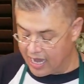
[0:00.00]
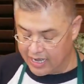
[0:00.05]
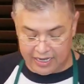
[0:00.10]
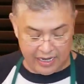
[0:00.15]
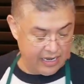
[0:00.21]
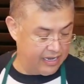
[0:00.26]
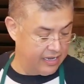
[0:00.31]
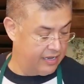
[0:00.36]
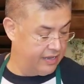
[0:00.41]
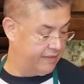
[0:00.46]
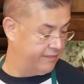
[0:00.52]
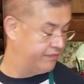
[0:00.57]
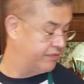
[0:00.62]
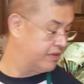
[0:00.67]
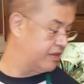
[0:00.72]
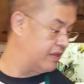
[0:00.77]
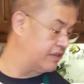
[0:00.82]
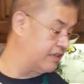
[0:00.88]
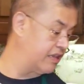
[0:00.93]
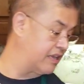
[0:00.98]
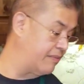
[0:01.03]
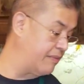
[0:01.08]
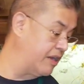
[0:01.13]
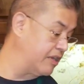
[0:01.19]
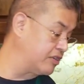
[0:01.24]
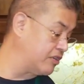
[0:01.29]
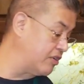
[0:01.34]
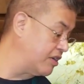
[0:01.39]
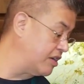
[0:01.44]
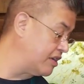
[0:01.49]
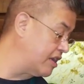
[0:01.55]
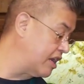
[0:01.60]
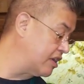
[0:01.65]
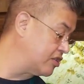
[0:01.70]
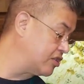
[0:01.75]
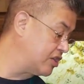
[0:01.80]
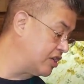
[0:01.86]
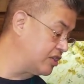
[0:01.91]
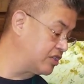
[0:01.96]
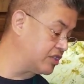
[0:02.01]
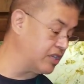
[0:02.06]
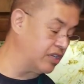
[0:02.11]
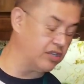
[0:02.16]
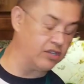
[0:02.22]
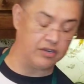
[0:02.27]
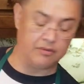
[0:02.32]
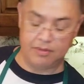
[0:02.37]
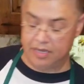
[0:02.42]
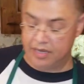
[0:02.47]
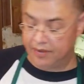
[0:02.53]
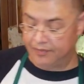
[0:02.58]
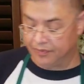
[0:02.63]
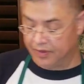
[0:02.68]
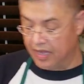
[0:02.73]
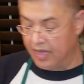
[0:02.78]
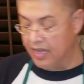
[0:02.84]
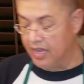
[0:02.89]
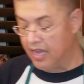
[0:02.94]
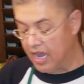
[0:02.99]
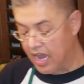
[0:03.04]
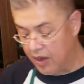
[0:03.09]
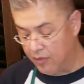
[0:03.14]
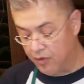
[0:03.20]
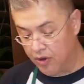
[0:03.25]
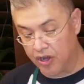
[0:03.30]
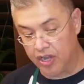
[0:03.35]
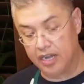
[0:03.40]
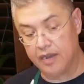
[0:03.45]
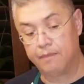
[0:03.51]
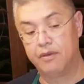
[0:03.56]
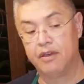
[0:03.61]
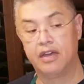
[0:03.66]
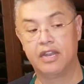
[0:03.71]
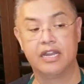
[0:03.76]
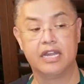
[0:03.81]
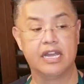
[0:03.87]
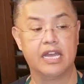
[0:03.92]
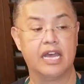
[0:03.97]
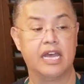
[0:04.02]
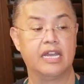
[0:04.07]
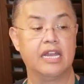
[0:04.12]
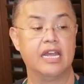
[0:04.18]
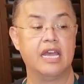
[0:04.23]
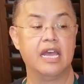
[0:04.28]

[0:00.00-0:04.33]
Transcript: I think I might turn it down just a little bit. And we're going to put in